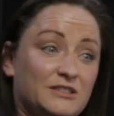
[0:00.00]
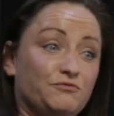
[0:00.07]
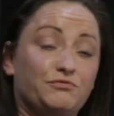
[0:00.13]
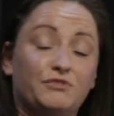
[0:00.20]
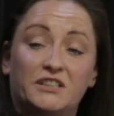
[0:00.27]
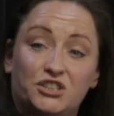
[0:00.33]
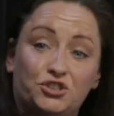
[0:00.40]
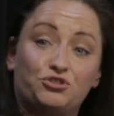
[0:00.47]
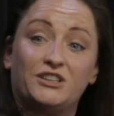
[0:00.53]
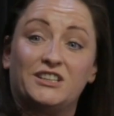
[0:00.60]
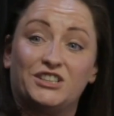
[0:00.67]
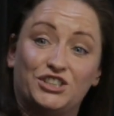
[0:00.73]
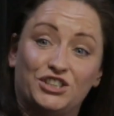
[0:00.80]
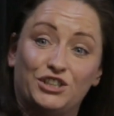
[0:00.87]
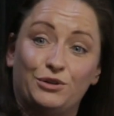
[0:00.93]

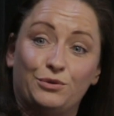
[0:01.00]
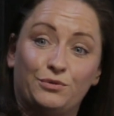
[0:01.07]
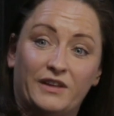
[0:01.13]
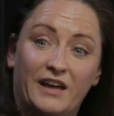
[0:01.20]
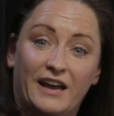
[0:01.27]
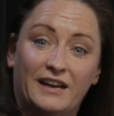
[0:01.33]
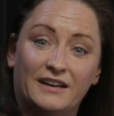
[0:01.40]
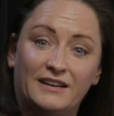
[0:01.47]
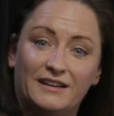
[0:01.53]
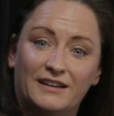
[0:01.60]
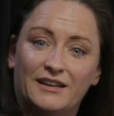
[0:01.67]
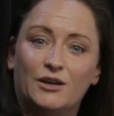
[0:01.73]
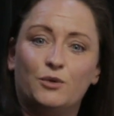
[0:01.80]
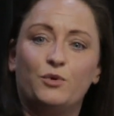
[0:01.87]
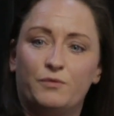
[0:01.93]
restricts you then
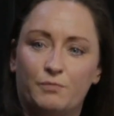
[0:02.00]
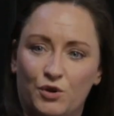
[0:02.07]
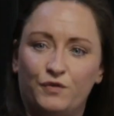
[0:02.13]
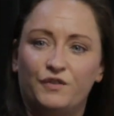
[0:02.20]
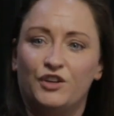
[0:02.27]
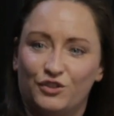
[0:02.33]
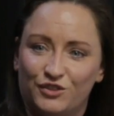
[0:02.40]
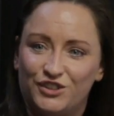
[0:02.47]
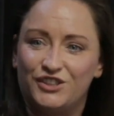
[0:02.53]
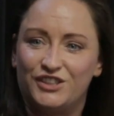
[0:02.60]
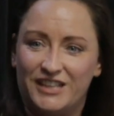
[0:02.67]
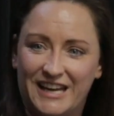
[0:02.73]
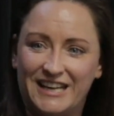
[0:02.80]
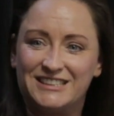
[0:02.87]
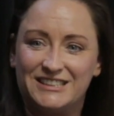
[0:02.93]
with moving on to the
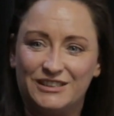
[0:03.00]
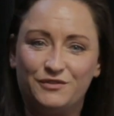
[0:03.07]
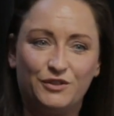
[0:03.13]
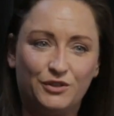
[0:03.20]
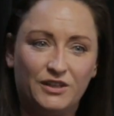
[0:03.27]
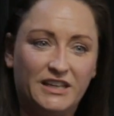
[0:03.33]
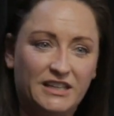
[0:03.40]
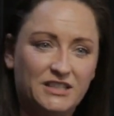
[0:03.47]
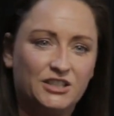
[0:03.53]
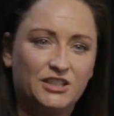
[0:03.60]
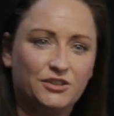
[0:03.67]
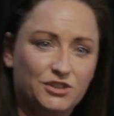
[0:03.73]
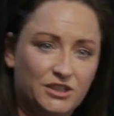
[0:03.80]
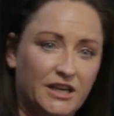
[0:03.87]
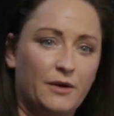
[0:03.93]
next if you need
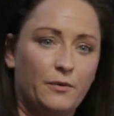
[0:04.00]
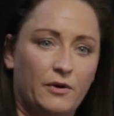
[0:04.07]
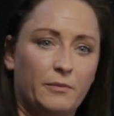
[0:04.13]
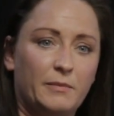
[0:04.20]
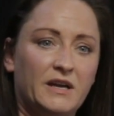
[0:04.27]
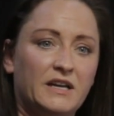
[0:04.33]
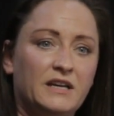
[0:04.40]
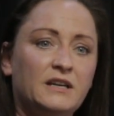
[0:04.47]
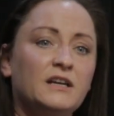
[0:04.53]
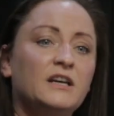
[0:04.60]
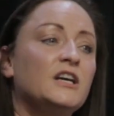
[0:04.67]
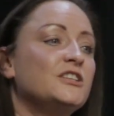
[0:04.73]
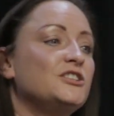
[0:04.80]
to. Do you get what I mean?